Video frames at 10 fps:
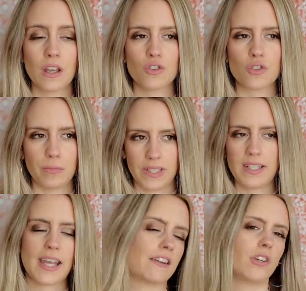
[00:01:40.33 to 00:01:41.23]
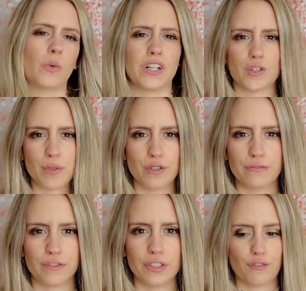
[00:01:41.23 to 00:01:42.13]
To me, everyone is
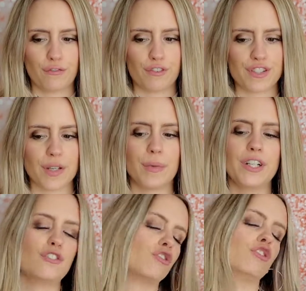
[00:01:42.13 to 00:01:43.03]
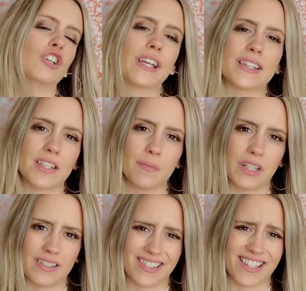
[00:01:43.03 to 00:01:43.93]
beautiful. For somebody to look at somebody
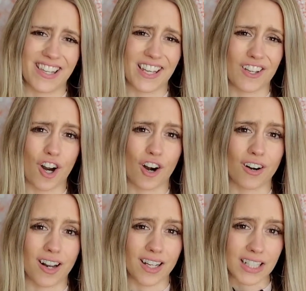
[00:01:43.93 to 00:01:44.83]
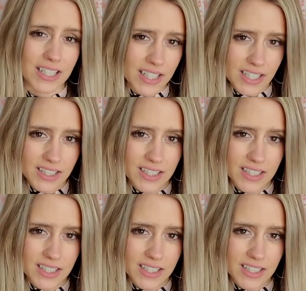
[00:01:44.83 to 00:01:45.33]
and say they are ugly,